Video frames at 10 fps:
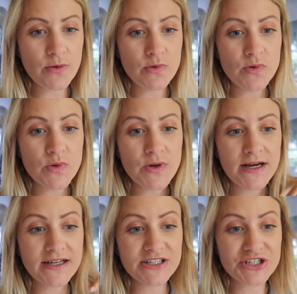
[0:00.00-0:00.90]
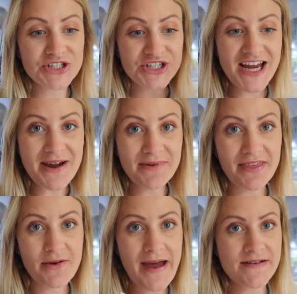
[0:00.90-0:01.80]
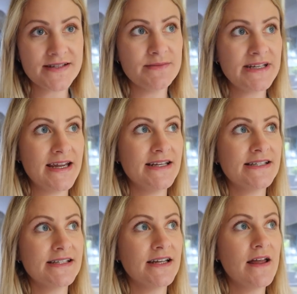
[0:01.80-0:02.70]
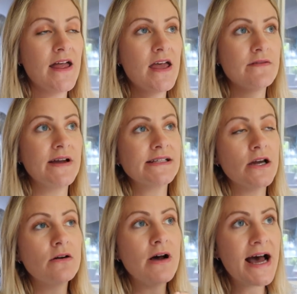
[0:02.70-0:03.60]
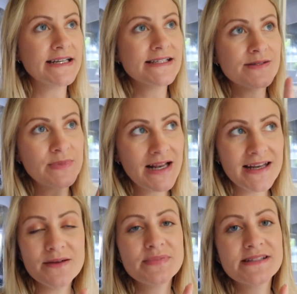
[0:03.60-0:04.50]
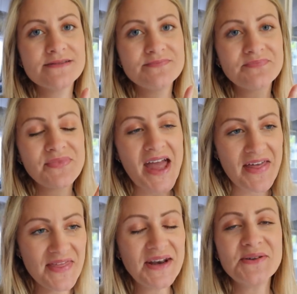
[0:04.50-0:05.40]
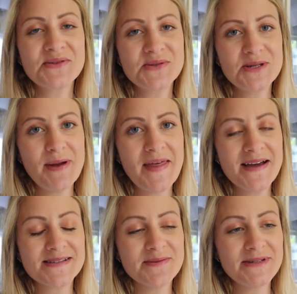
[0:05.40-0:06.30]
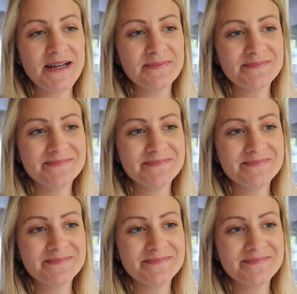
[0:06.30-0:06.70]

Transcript: I will share with you a house update. In fact, I'll add in some clips and then I'll talk to you about the house update.